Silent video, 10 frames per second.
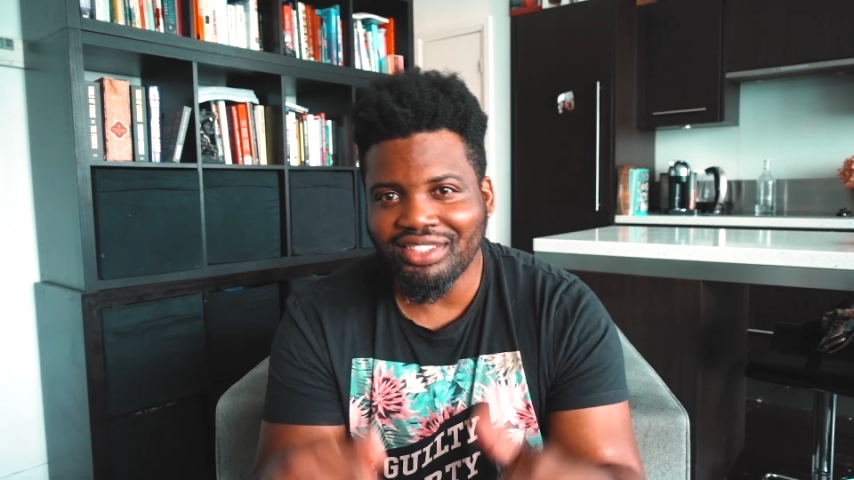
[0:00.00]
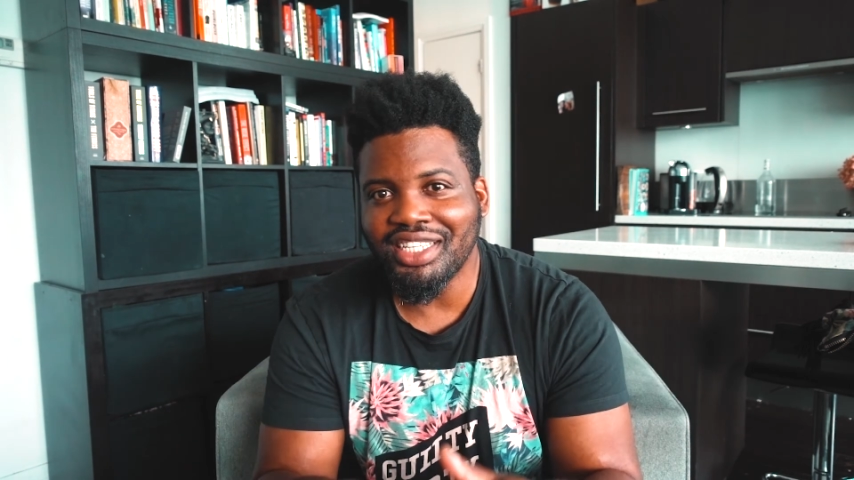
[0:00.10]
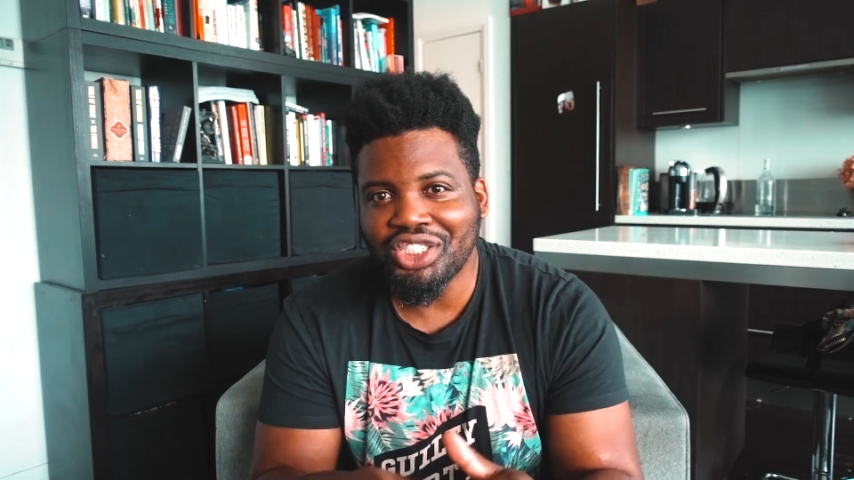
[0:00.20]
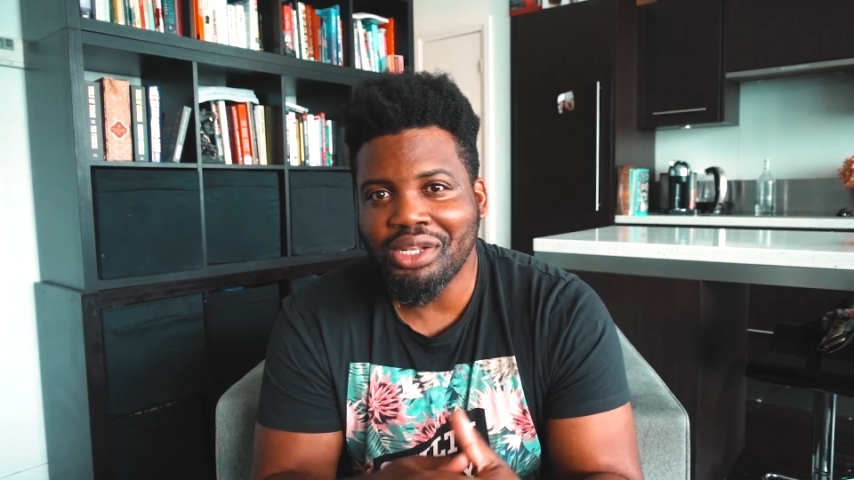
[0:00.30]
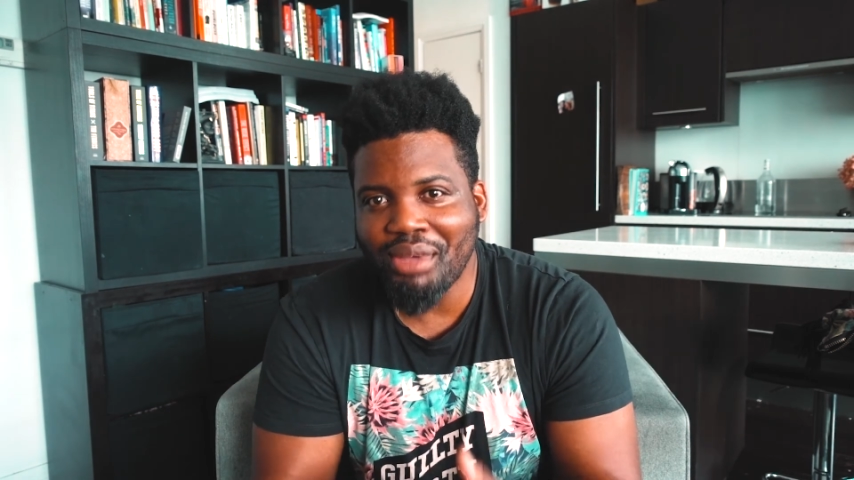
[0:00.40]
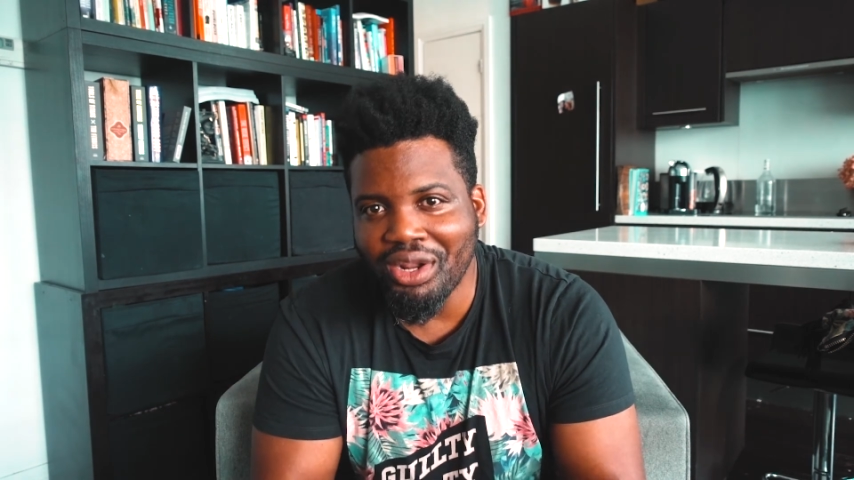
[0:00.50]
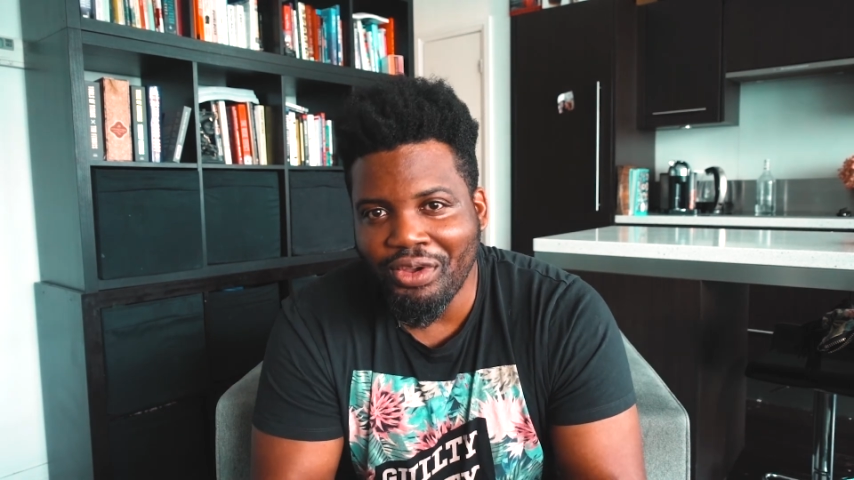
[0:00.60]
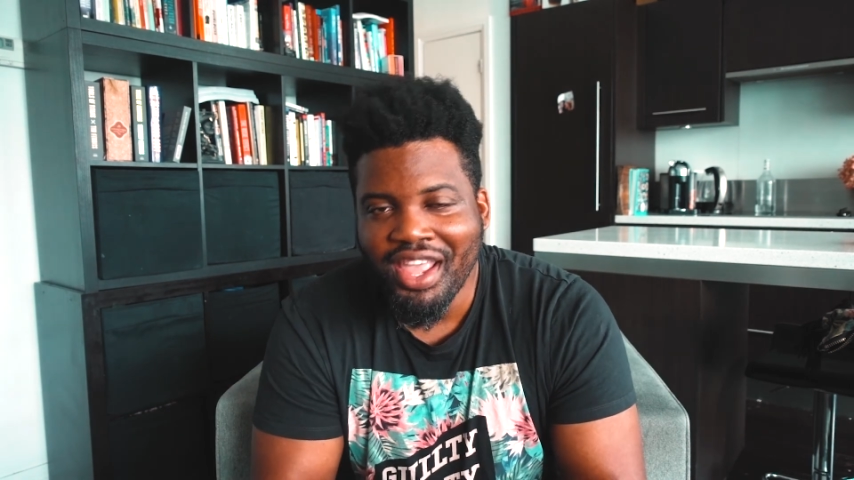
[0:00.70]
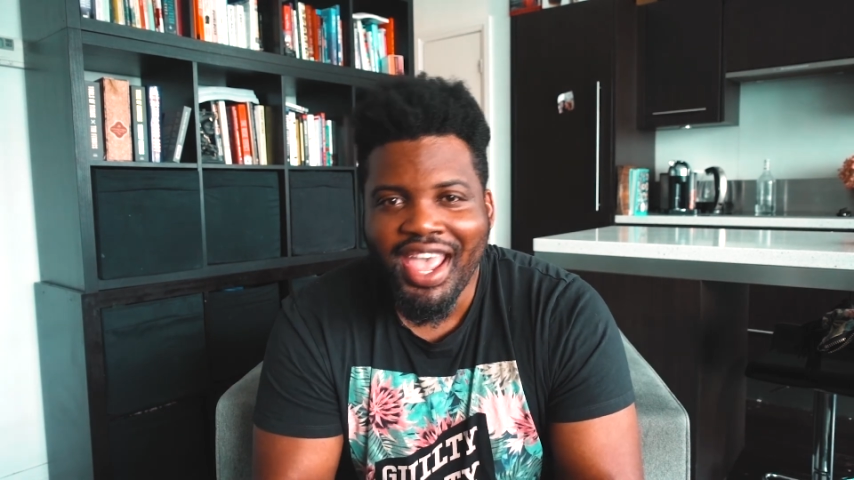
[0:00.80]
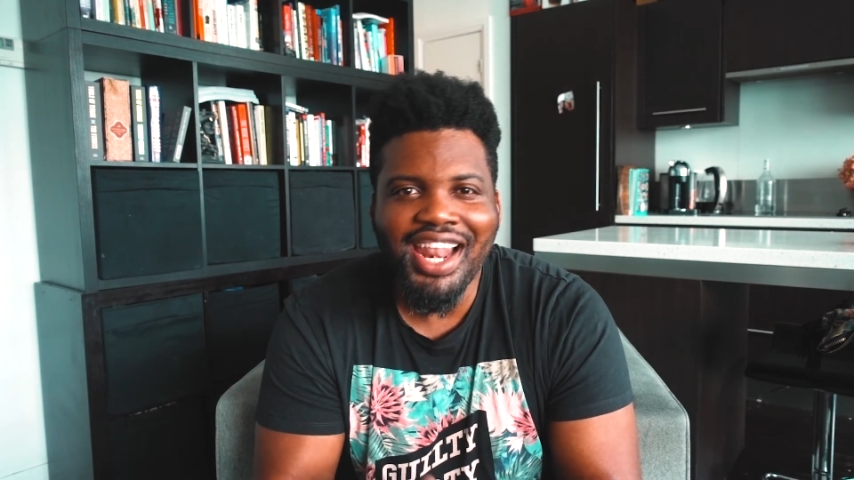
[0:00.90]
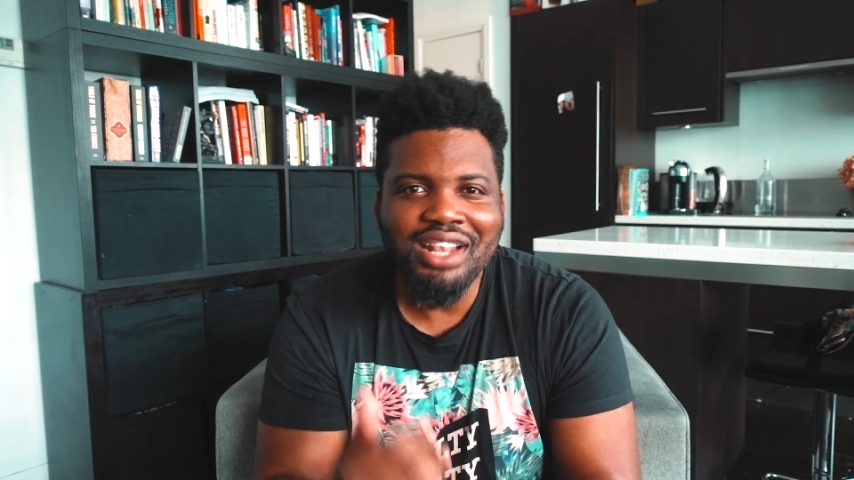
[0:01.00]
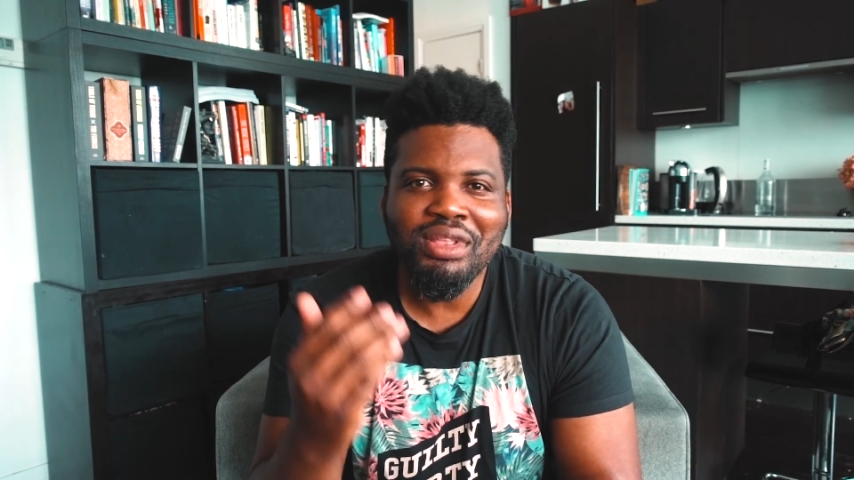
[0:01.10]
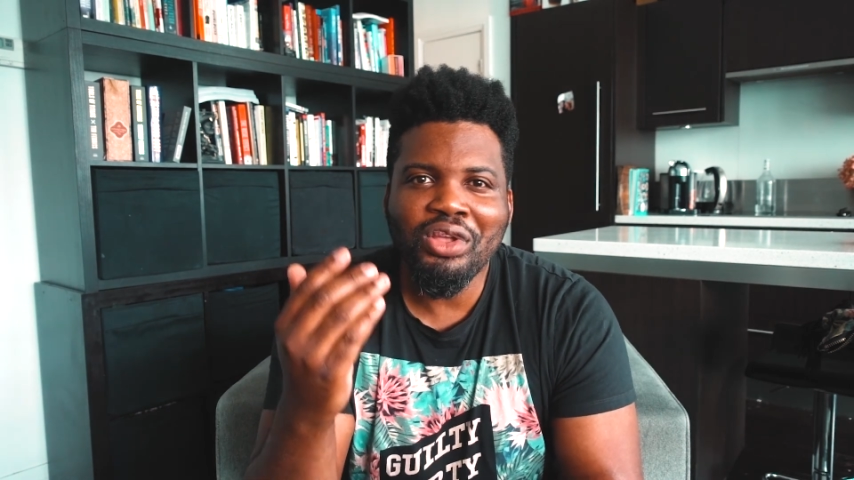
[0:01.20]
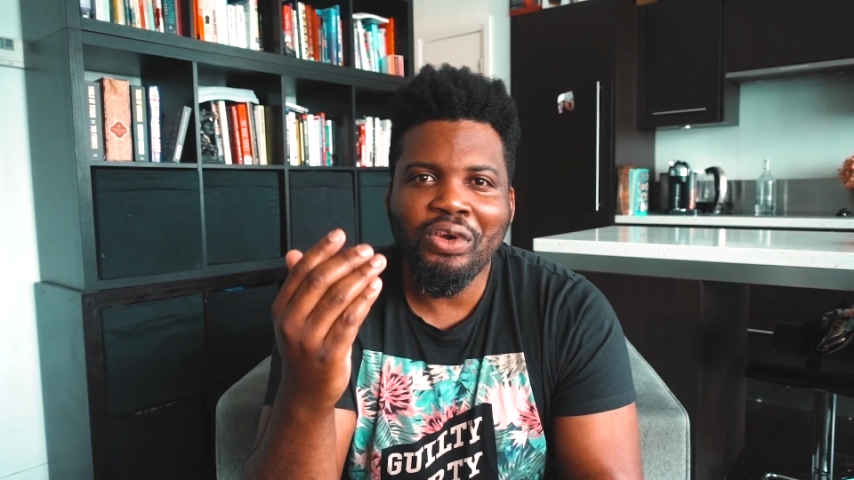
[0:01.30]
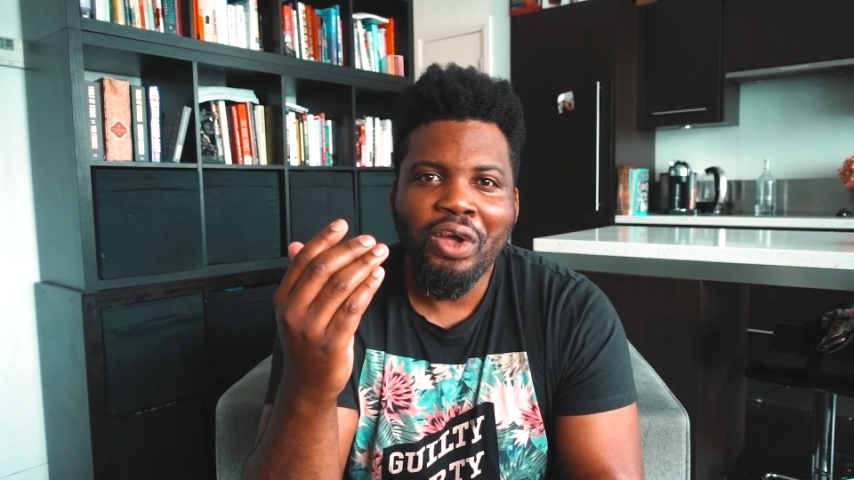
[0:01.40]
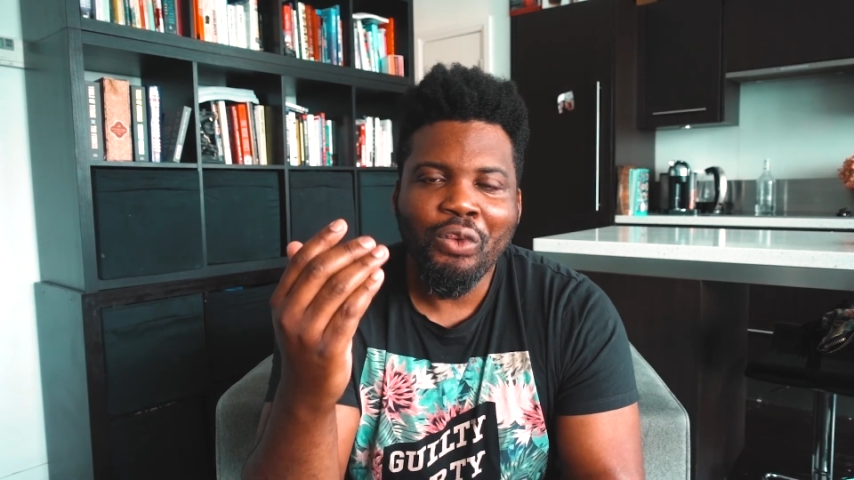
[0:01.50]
section below and let me know